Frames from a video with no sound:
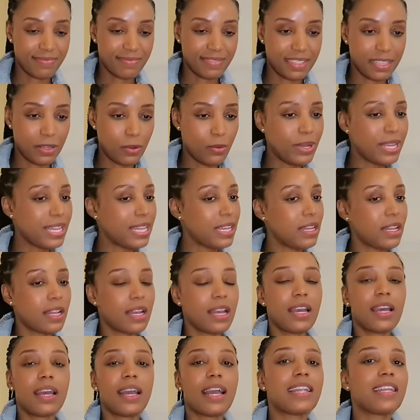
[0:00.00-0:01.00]
we didn't
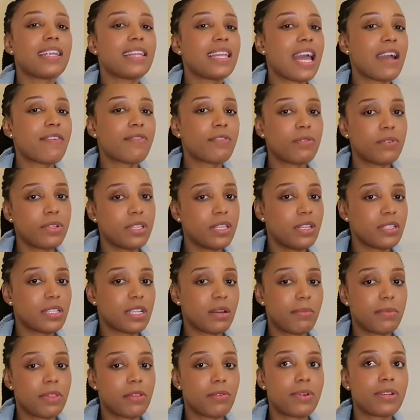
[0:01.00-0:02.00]
i didn't have a really good
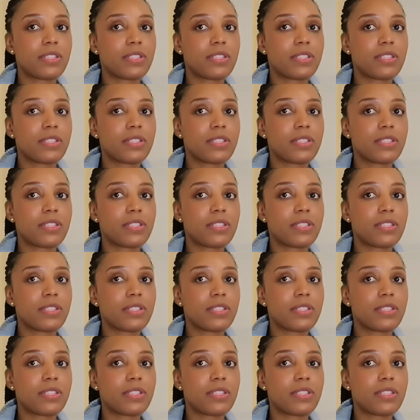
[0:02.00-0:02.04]
time at the